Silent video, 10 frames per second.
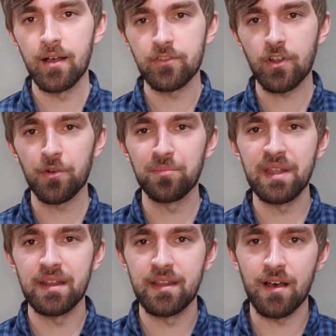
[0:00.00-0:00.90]
Scar's
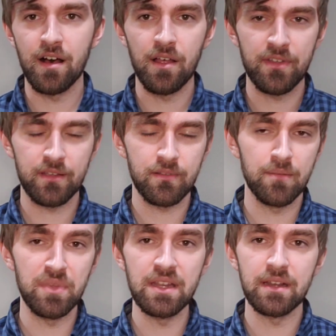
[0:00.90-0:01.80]
beating
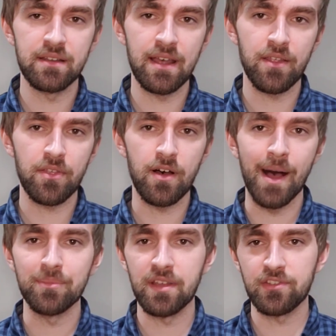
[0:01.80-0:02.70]
to death
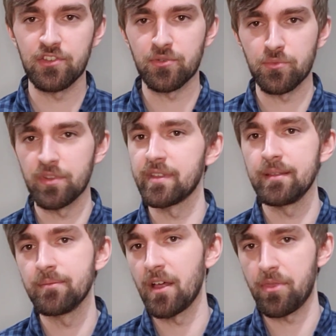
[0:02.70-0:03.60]
optics isn't really
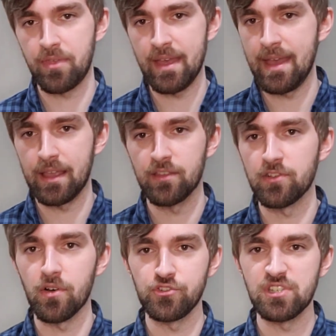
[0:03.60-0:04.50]
a thing as
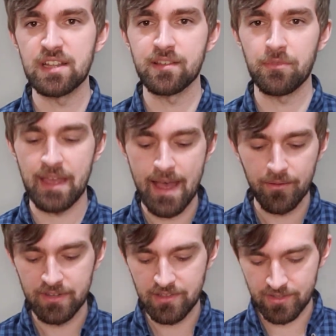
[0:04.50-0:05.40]
long as you get something
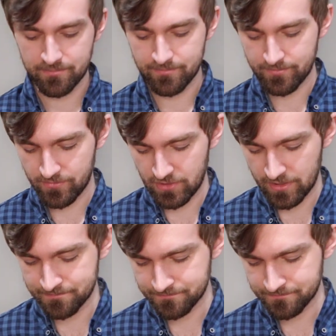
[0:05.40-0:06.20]
half decent. So,